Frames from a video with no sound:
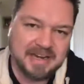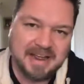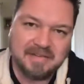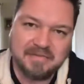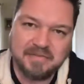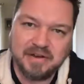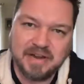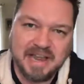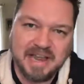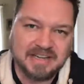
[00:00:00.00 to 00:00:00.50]

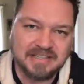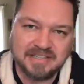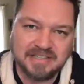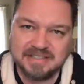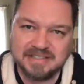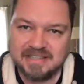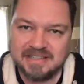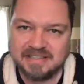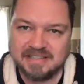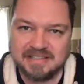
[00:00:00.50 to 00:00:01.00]
every
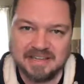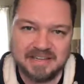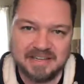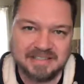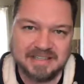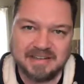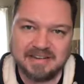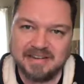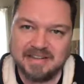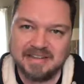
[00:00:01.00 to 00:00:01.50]
agency is going to
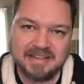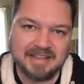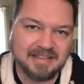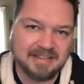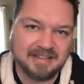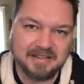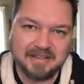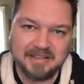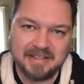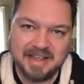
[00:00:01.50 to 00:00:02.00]
tell you that
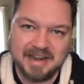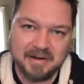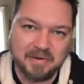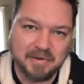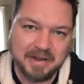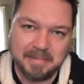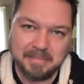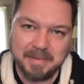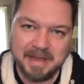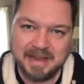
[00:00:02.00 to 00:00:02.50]
they
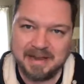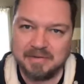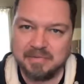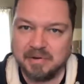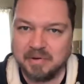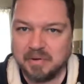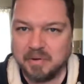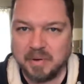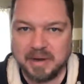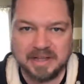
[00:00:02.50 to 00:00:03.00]
don't get paid
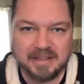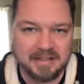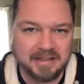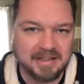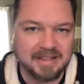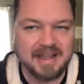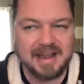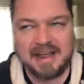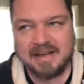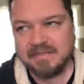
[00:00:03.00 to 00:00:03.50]
real
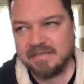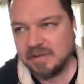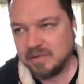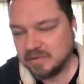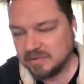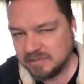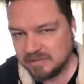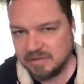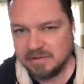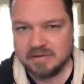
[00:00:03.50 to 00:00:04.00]
quickly. They have
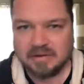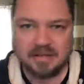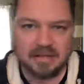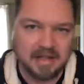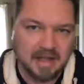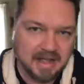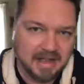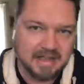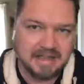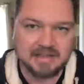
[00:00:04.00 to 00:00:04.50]
those certain
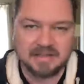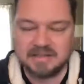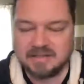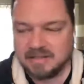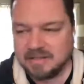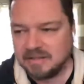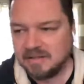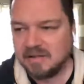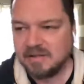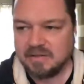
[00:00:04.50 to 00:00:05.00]
clients
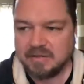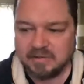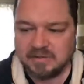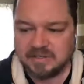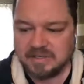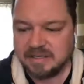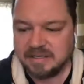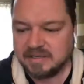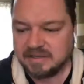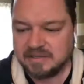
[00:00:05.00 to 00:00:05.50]
and all
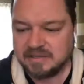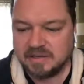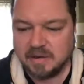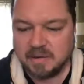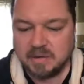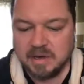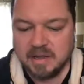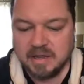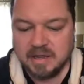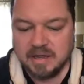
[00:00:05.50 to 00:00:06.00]
those things.
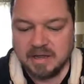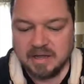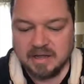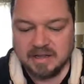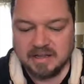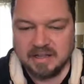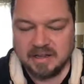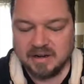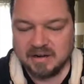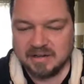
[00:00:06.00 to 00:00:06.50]
So,
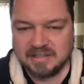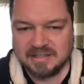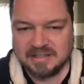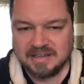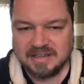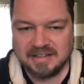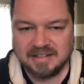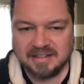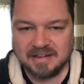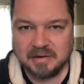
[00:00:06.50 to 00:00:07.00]
it's
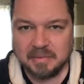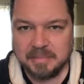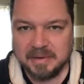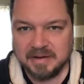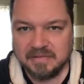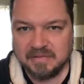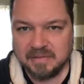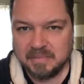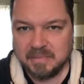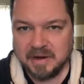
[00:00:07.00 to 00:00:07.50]
a little bit
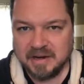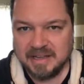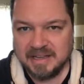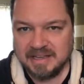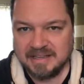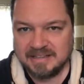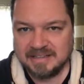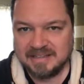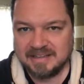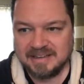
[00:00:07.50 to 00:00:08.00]
of a
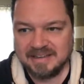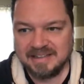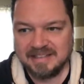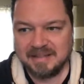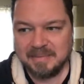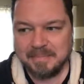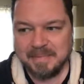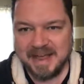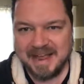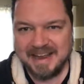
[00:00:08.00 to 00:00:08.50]
money's in
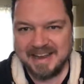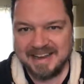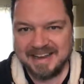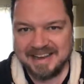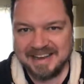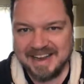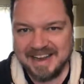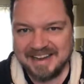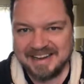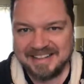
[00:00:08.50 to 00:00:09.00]
the bank
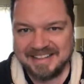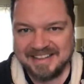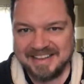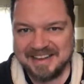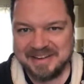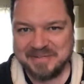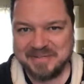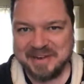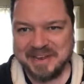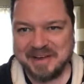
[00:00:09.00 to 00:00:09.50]
kind of
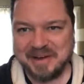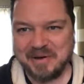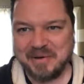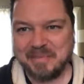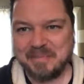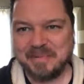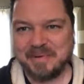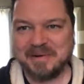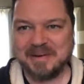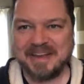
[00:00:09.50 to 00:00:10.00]
thing. We
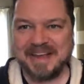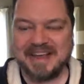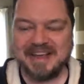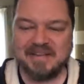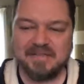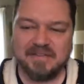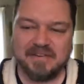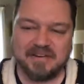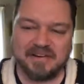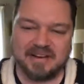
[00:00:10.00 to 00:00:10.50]
hope, okay,
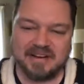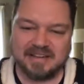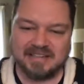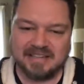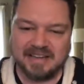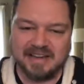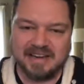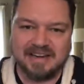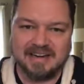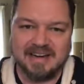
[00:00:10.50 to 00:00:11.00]
if you're going to
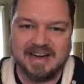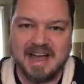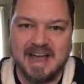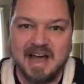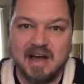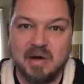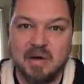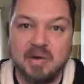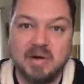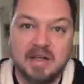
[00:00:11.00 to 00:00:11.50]
tighten
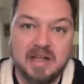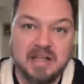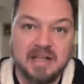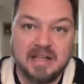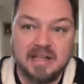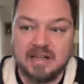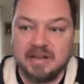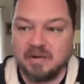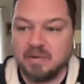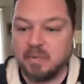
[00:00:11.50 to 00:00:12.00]
now,
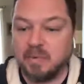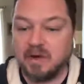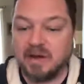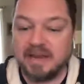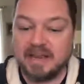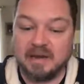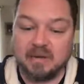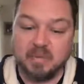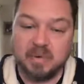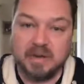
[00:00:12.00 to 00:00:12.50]
what
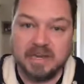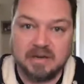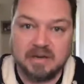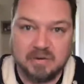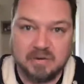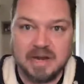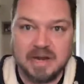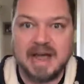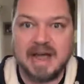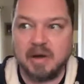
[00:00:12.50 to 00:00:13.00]
can we
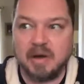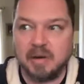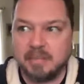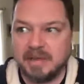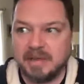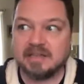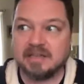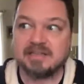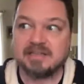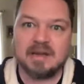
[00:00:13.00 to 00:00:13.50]
do now?
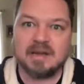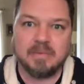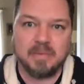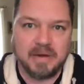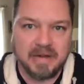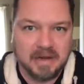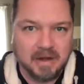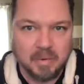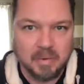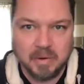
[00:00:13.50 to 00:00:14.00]
Because then
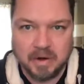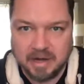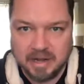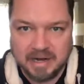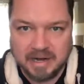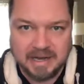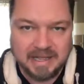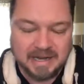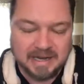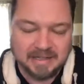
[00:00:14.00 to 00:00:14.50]
we know we're
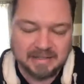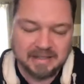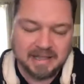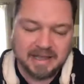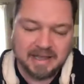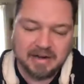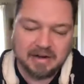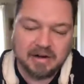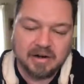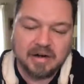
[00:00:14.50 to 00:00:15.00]
going to get it
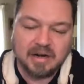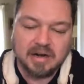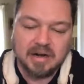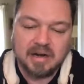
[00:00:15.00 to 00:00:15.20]
later.